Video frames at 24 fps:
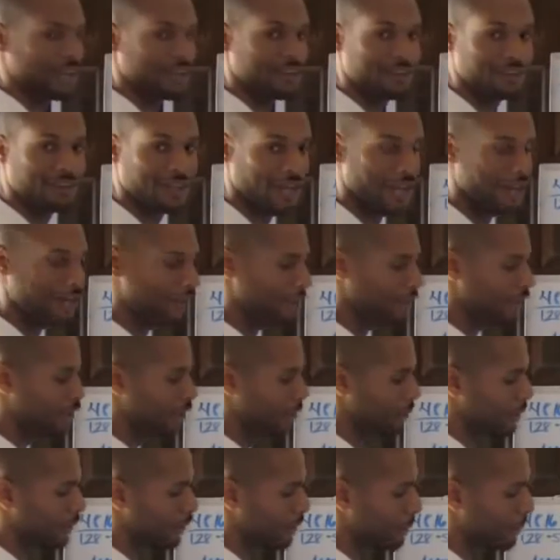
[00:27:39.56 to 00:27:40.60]
that inside the
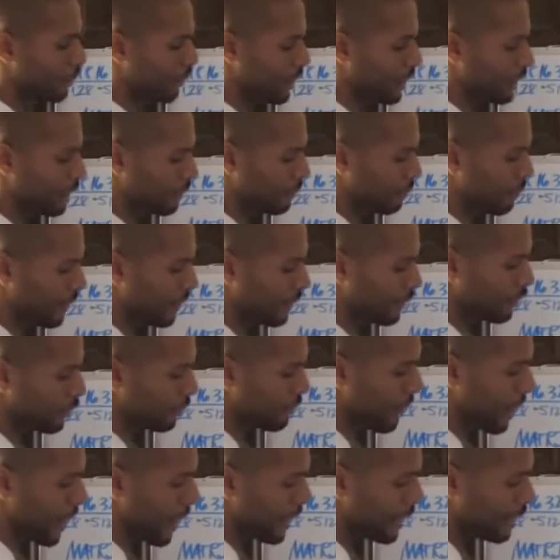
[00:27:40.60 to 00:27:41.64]
human being's
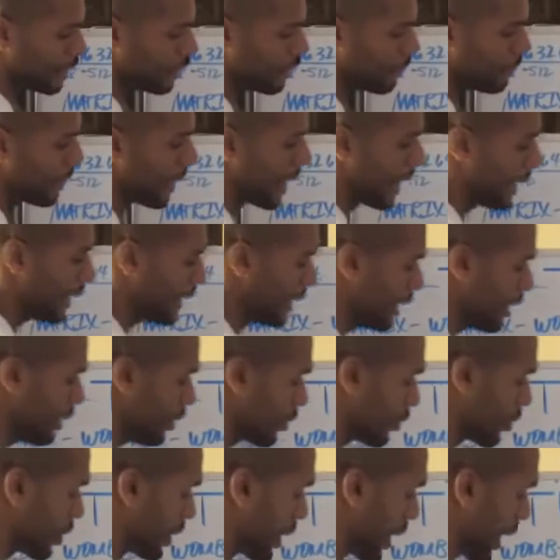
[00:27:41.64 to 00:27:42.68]
mind, the
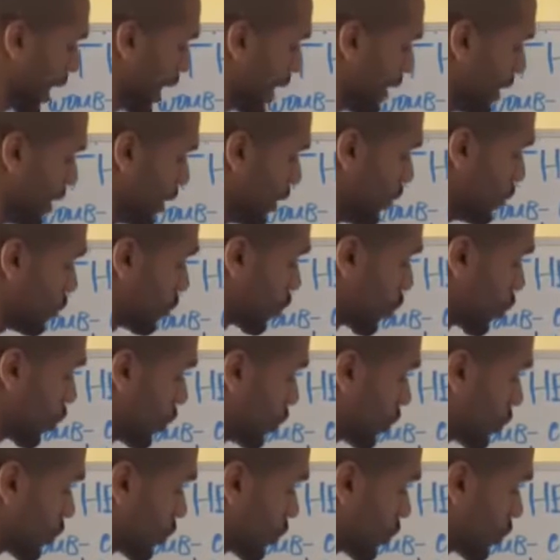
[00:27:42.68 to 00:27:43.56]
pineal gland is a